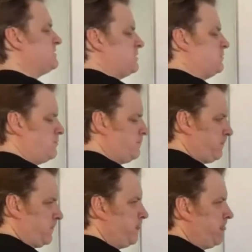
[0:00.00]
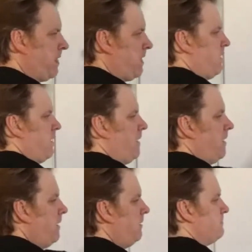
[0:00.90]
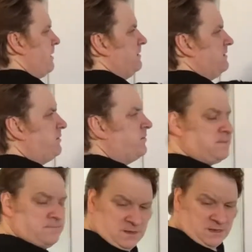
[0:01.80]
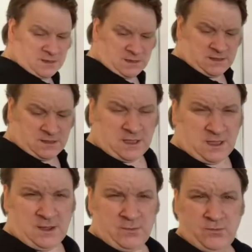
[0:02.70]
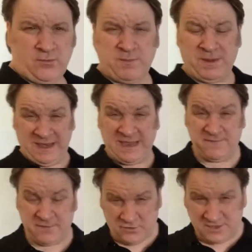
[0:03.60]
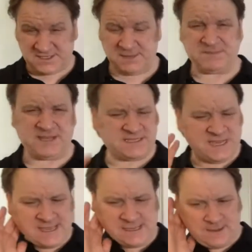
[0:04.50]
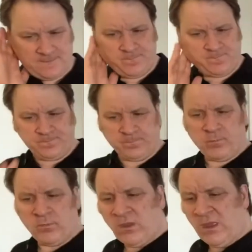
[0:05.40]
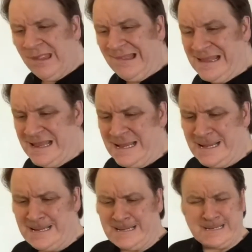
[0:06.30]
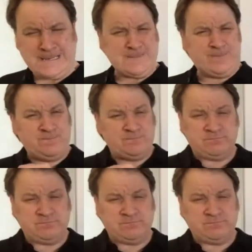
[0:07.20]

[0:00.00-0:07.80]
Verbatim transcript: So, um, how are you doing? Um, we believe you're a septic tank. Um,